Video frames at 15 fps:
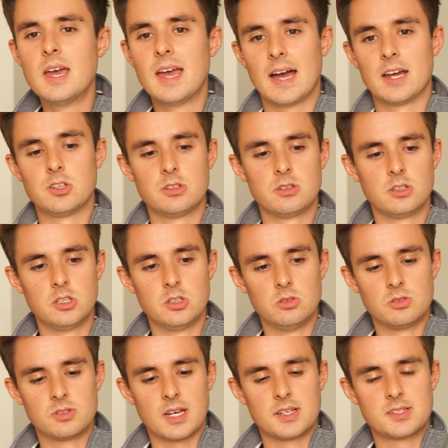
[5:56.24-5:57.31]
and
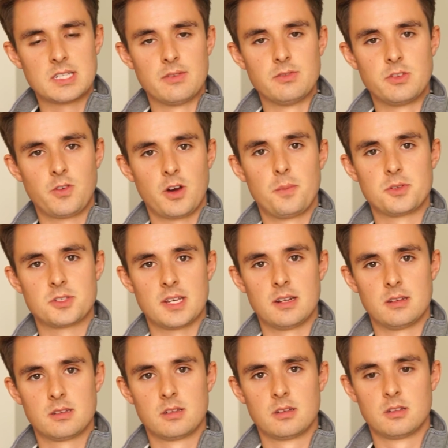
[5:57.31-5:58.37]
use that
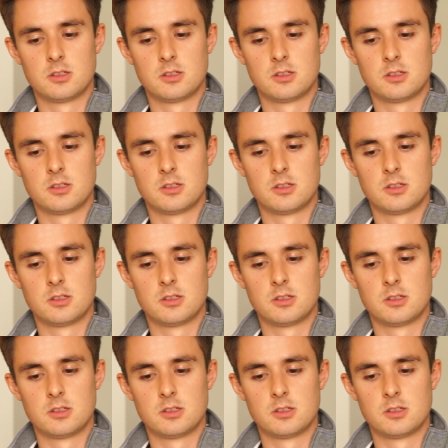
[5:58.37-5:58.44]
75%